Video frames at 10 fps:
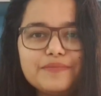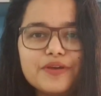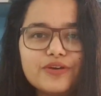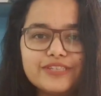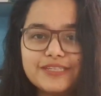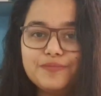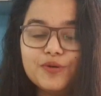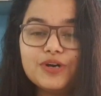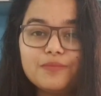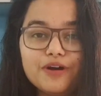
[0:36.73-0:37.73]
Because I
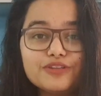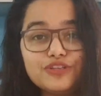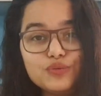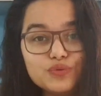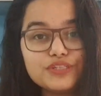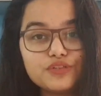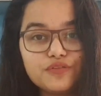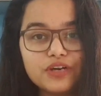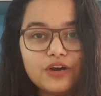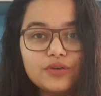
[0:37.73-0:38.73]
spoke about the uses of
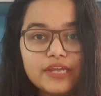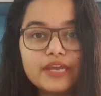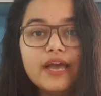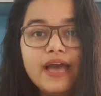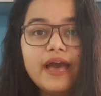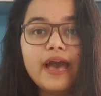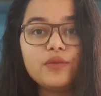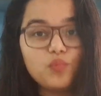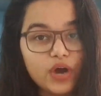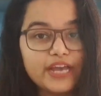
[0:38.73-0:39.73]
accounting
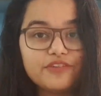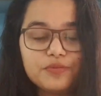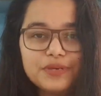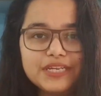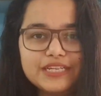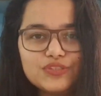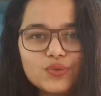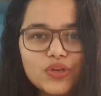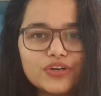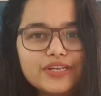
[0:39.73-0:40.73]
and why everybody needs to
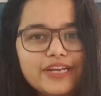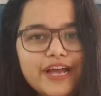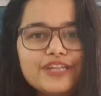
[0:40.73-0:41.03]
learn it.